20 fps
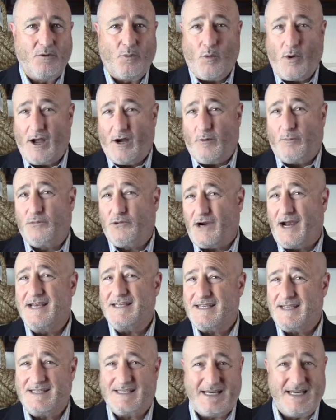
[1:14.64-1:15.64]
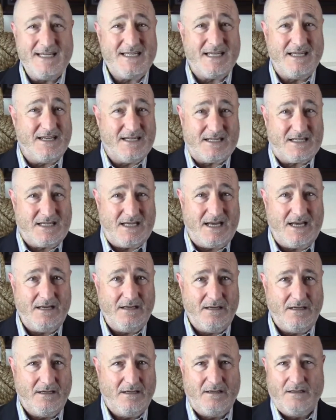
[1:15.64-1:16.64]
While price is easy to
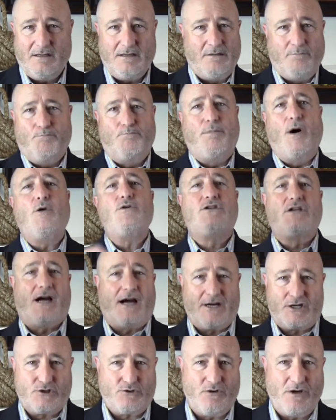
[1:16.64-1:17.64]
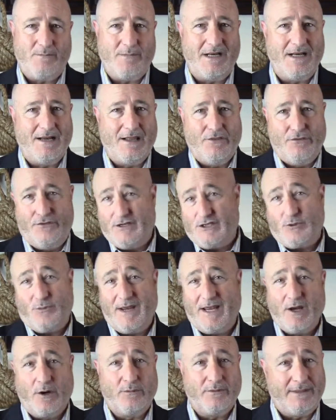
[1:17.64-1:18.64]
see, Botox treatment this
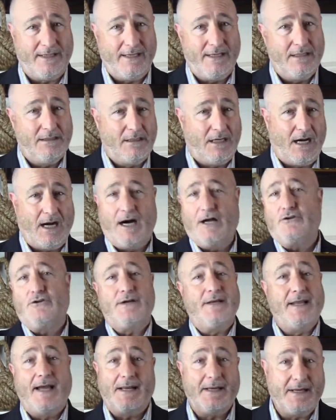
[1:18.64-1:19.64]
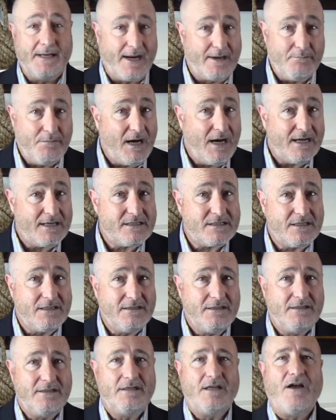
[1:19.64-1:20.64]
week only, $199,
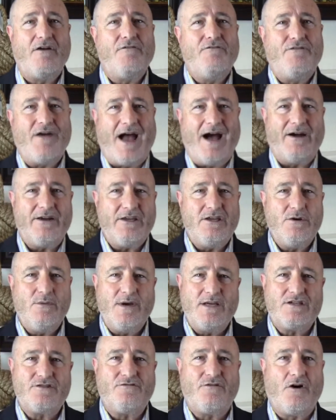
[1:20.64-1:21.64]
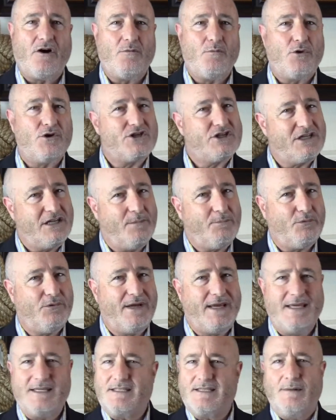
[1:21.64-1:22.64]
value is far more
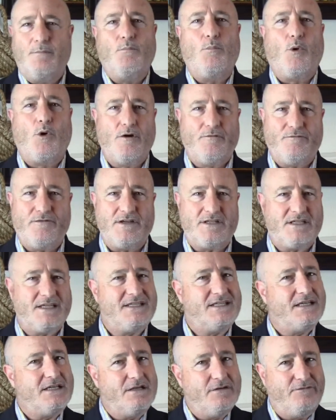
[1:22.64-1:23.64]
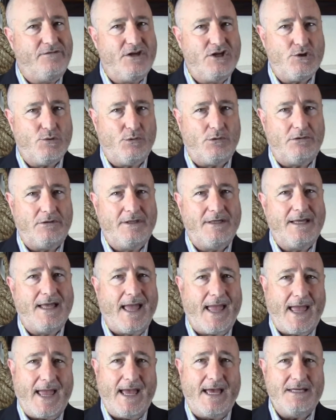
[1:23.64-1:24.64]
slippery. It's amorphous, it's individual,
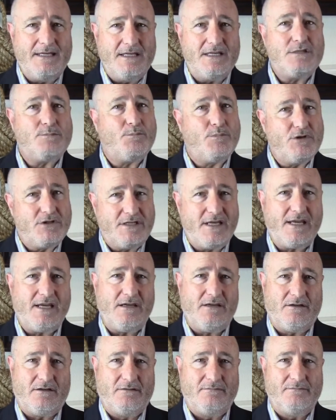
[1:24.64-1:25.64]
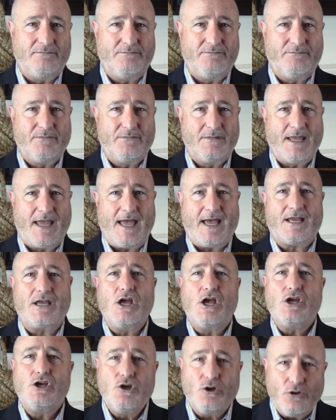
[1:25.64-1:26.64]
and it's particular. Heck,
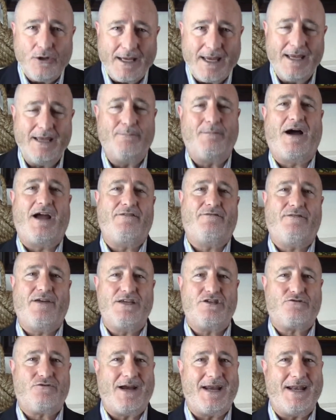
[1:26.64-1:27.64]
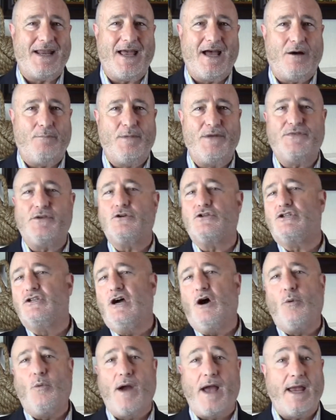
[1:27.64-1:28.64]
you're looking at my face right now, but there's
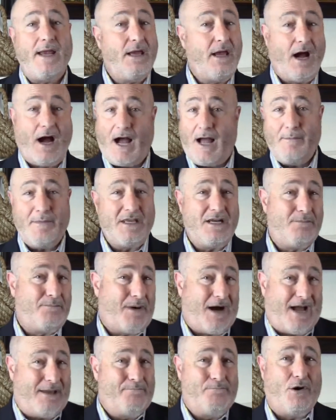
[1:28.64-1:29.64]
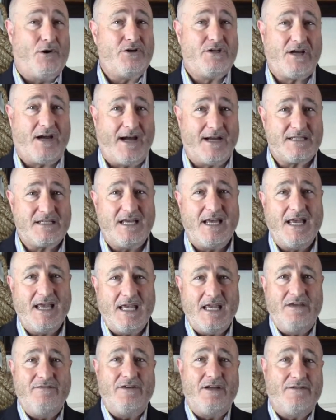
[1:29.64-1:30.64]
no way I'm going to buy Botox
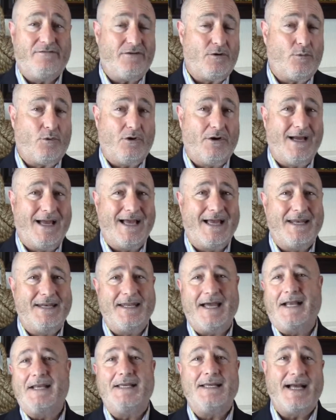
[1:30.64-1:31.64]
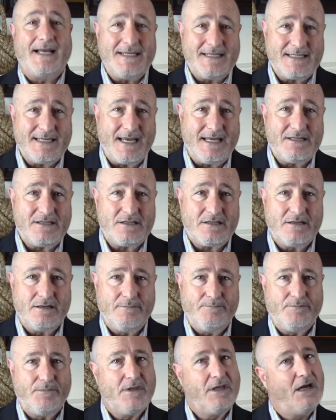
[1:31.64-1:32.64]
even if it were 99 cents.
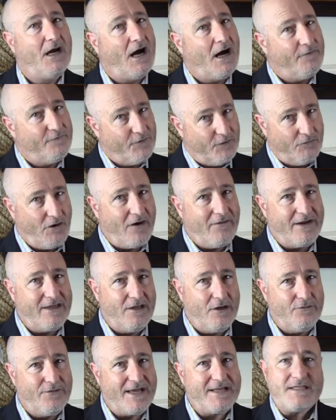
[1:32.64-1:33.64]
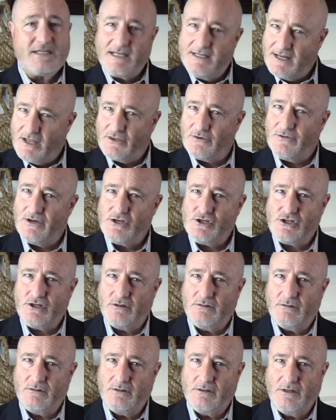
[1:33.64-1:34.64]
A Ferrari, though, that's another
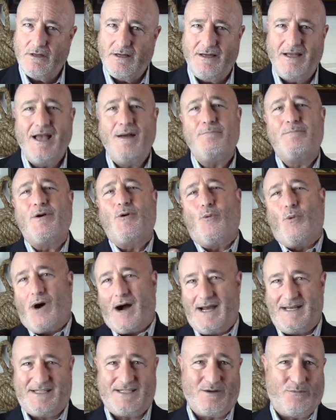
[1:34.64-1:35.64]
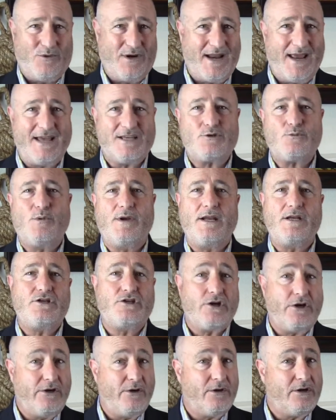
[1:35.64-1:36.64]
issue. But why, someone asks, when a
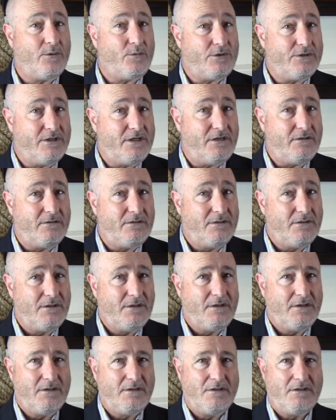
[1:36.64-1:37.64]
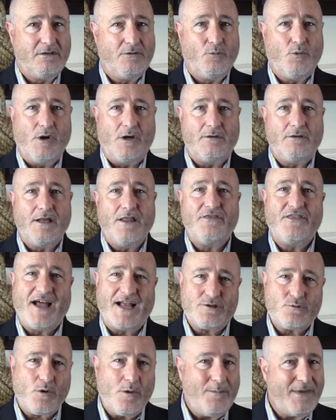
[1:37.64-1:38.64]
Toyota will do? Well,
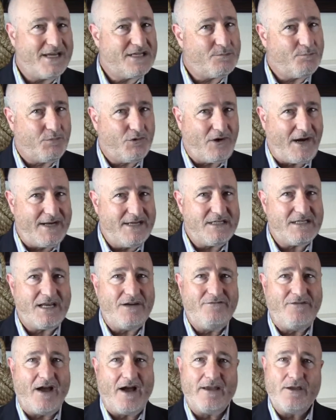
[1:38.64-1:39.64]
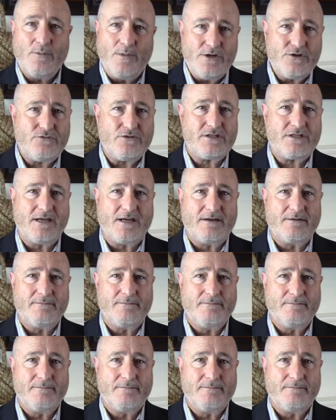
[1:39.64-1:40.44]
that's what makes price and value interesting.